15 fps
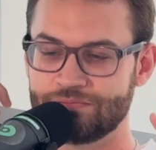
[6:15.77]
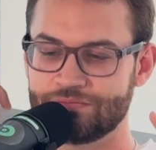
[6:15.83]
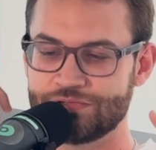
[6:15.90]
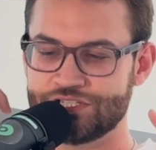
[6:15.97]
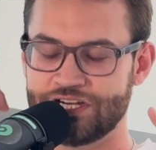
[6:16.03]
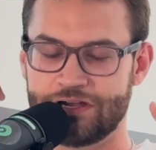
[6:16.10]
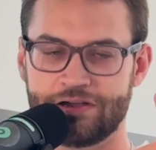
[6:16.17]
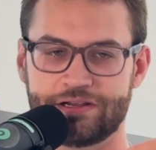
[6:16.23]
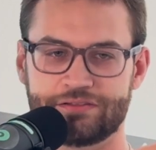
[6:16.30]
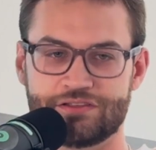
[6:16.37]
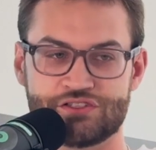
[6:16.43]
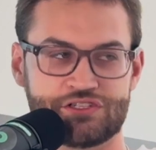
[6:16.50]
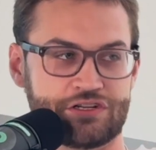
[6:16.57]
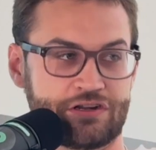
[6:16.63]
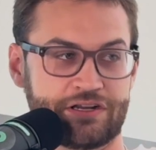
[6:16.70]
sharing
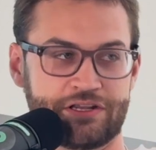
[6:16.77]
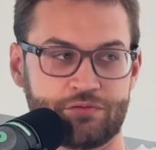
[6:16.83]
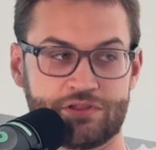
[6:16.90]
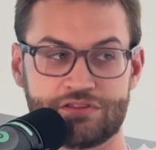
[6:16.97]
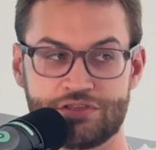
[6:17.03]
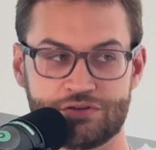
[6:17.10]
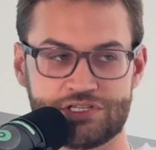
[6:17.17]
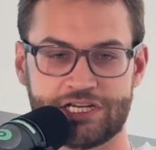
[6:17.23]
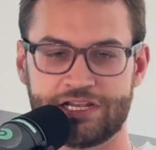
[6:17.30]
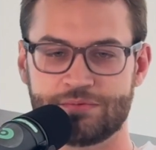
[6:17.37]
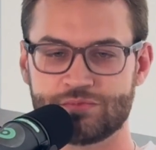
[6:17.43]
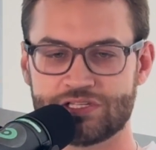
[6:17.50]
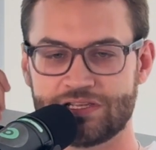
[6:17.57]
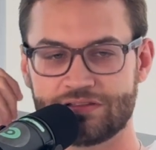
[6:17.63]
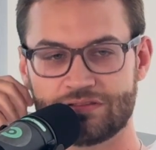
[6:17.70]
this journey with you,
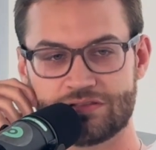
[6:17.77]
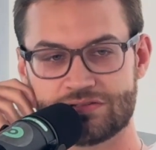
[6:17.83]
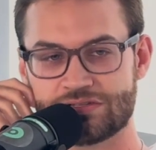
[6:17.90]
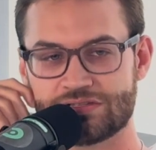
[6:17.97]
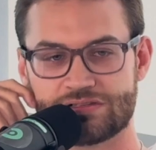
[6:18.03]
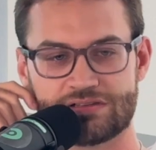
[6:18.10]
James, like this.